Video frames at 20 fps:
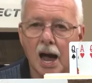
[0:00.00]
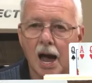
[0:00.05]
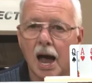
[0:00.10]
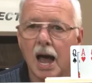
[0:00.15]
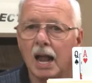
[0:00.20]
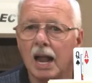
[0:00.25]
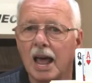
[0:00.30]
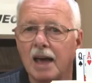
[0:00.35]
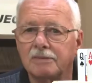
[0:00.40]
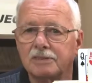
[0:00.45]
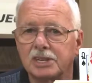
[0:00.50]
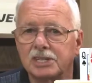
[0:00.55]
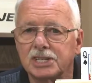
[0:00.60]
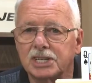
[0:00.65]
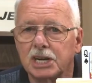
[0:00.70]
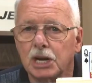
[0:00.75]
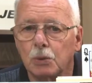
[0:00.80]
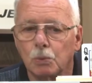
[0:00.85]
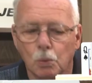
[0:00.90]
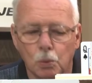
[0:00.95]
I'll have to
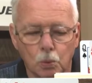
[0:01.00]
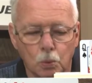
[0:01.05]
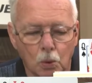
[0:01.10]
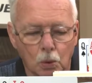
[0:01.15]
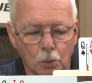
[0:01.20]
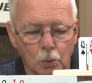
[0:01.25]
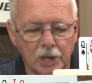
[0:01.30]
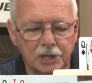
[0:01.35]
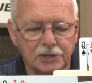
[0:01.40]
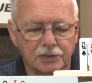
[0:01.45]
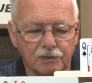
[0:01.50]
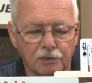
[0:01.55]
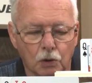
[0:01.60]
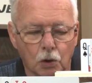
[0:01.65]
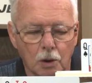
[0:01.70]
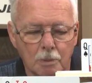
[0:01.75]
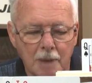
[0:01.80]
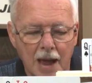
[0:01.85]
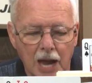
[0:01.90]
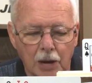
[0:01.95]
see which
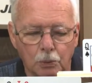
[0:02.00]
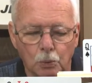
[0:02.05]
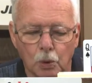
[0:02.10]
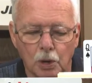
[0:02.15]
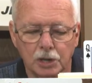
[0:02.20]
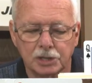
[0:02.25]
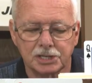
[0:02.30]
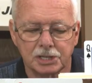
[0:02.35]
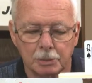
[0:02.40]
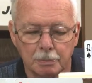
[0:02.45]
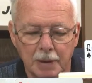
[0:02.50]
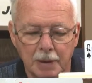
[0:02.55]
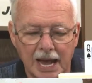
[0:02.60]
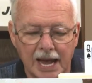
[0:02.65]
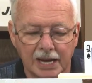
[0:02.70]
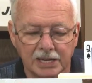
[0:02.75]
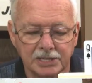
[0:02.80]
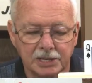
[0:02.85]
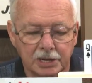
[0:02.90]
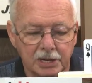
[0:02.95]
format works the
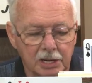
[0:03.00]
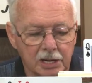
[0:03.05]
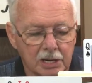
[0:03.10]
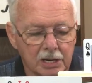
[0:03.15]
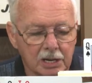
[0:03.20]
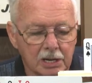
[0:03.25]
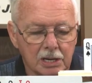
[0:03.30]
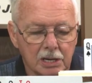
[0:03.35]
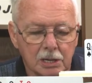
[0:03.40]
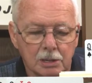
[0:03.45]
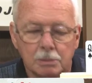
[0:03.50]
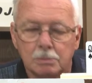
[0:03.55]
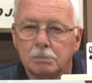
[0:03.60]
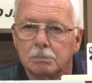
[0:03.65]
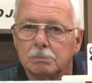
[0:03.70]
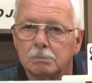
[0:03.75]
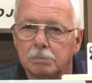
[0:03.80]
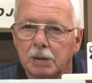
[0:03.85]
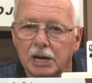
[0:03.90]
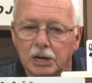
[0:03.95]
best,
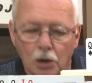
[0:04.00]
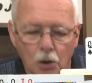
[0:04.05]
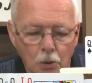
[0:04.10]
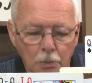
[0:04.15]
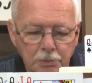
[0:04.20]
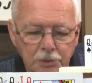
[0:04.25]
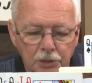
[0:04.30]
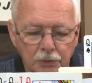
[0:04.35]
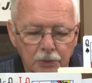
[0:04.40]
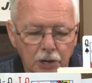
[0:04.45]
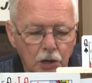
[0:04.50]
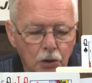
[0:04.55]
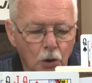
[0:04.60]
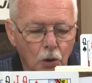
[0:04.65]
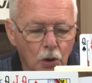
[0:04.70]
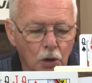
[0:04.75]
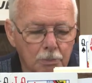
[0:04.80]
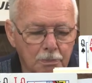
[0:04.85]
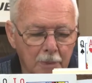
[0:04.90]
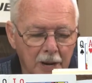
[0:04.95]
but I hope to
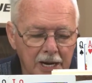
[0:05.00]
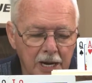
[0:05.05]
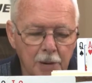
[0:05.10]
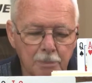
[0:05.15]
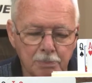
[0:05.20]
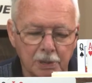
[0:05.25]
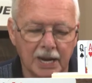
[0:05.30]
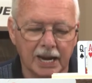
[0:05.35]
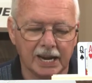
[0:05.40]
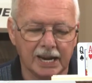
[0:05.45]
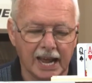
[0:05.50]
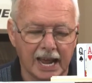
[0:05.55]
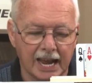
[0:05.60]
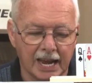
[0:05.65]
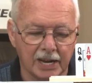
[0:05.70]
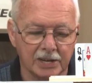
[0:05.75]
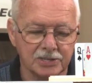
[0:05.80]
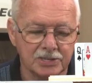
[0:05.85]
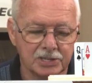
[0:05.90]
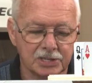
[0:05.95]
record many played
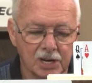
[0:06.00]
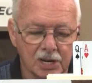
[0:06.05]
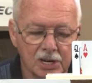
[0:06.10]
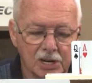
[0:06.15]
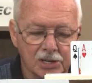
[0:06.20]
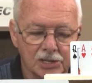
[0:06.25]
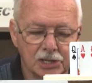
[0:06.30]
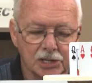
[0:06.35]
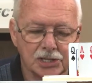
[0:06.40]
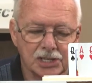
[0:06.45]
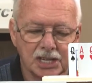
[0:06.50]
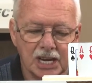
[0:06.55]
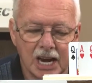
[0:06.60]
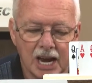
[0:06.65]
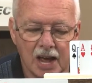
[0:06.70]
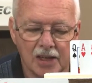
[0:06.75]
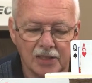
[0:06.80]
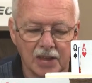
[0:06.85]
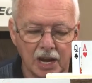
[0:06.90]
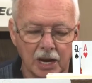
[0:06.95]
hands to see
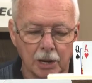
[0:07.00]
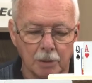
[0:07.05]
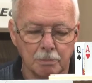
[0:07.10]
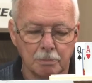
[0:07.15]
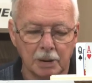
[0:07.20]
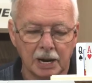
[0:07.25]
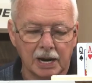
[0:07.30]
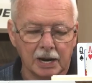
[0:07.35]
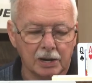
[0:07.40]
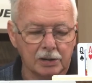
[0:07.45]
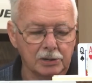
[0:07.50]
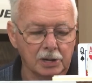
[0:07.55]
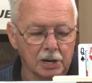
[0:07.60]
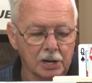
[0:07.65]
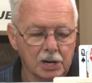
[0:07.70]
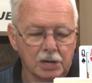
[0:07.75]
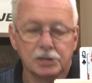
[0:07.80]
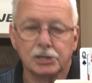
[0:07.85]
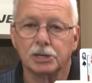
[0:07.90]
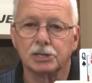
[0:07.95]
how they compare
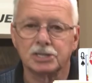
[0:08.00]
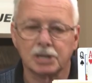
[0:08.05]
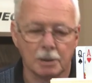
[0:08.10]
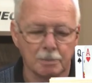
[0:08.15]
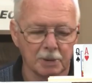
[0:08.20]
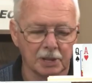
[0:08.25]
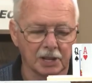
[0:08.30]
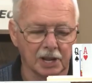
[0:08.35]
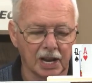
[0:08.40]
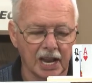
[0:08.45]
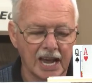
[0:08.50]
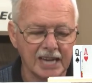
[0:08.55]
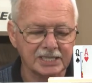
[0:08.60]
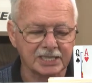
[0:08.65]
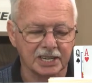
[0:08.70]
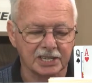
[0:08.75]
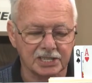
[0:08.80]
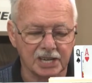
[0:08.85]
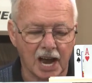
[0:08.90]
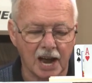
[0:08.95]
to some of the
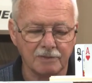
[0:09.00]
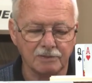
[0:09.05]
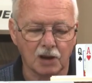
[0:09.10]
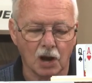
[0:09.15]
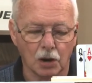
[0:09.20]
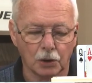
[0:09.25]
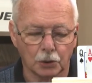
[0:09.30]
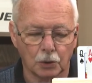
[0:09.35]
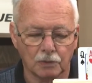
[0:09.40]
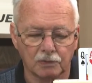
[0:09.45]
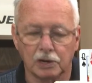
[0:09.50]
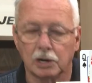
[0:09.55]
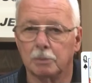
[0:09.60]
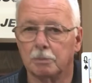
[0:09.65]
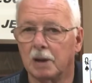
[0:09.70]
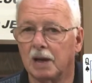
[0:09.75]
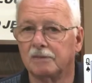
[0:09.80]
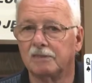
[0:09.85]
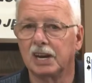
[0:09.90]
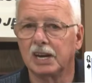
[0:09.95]
lessons I've gone over in
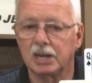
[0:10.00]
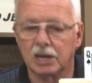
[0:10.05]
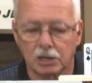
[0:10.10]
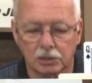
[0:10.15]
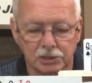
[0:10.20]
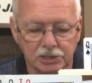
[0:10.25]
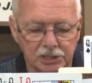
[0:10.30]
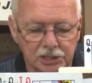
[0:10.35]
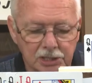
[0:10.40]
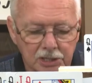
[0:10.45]
my videos.